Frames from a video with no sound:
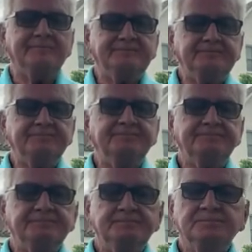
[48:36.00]

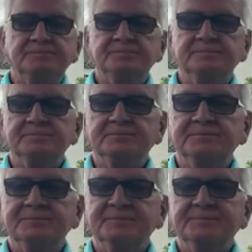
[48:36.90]

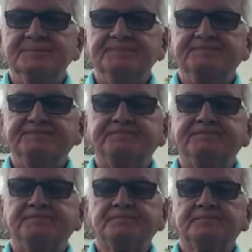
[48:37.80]

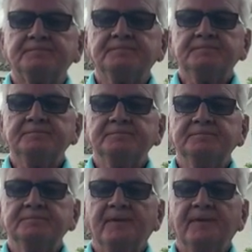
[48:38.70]
(silent)